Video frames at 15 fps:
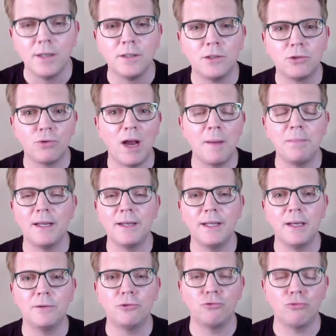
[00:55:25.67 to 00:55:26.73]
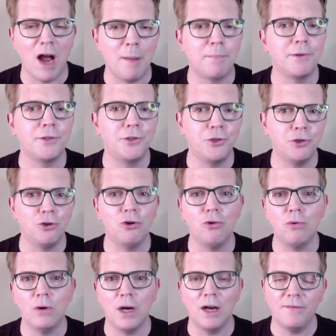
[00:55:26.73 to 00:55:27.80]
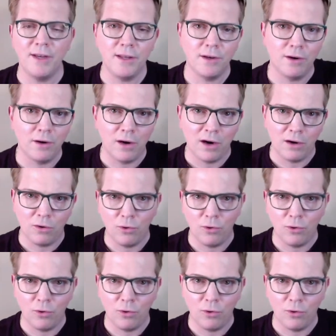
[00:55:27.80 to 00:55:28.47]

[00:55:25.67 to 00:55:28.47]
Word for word: try blending a drop or two of either our